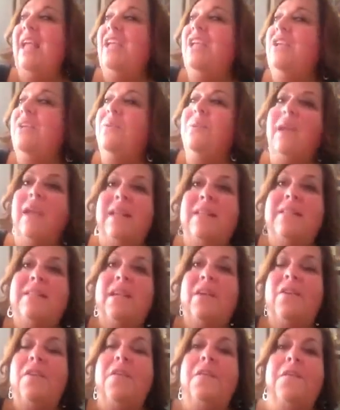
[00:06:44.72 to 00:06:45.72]
And
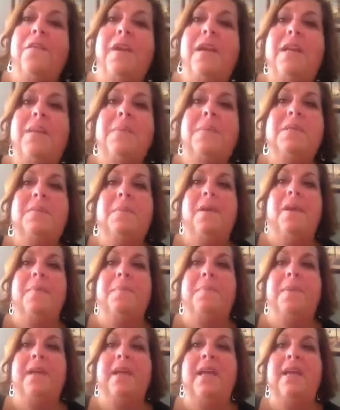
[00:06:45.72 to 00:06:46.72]
so the freedoms
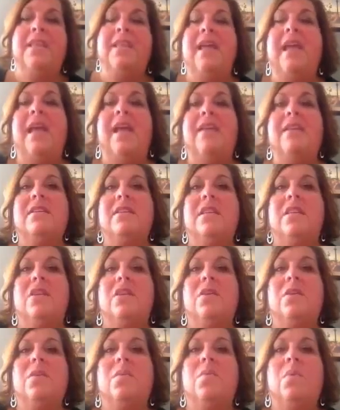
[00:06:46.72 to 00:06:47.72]
might be that
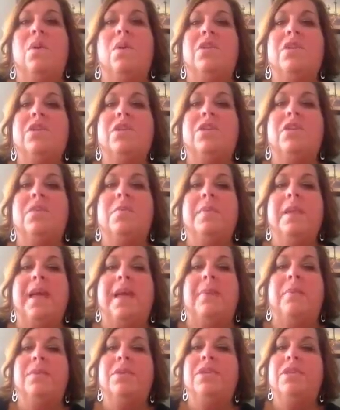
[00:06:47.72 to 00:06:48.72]
you want to be
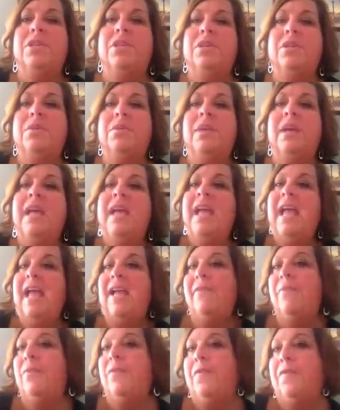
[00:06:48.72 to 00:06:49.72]
able to
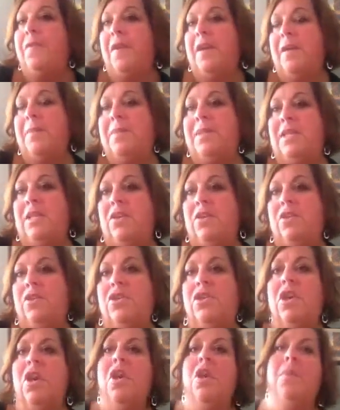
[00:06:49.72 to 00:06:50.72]
have more freedoms in your
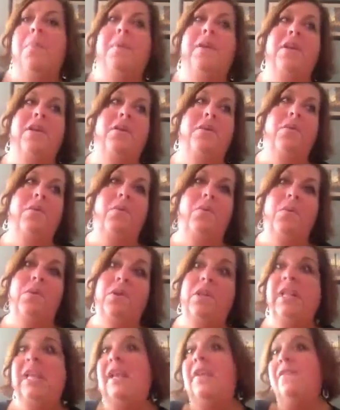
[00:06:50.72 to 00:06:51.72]
job, or you
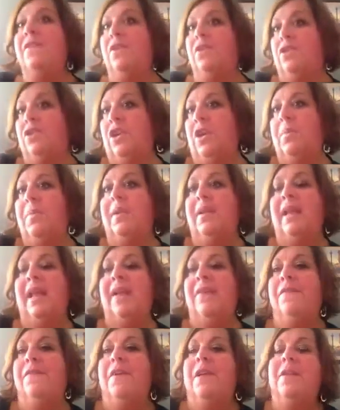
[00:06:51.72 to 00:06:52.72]
leave your job and
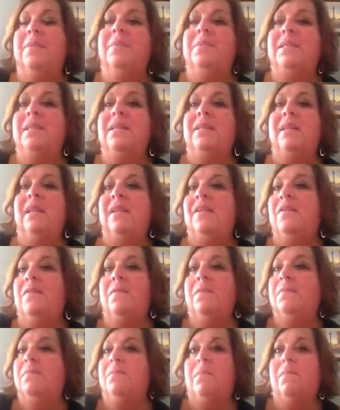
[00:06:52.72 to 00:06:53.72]
have freedoms
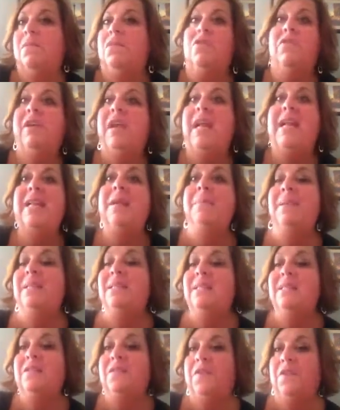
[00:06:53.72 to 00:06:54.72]
in creating a
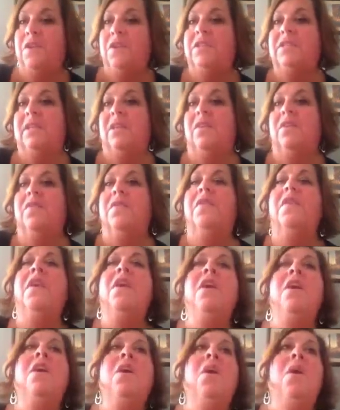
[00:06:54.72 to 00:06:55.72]
business for
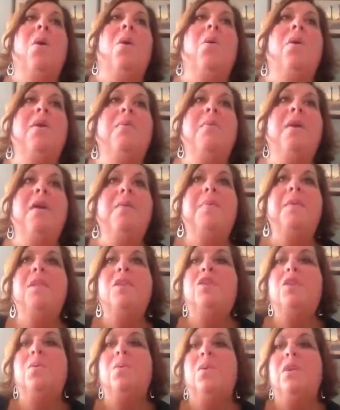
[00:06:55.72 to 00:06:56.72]
yourself. Or it might be
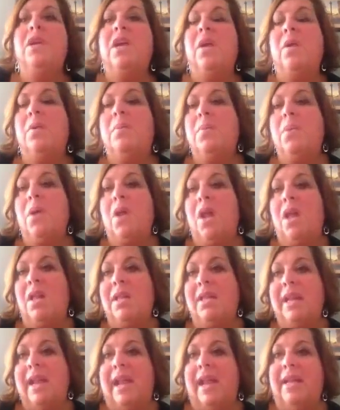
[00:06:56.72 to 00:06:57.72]
that you want to go on more
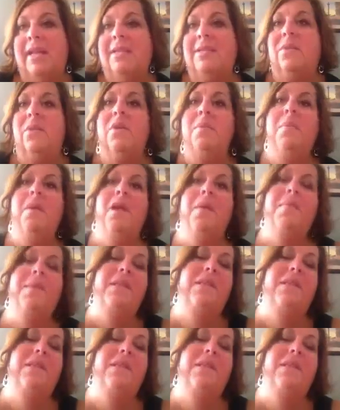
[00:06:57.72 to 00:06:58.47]
holidays, or it might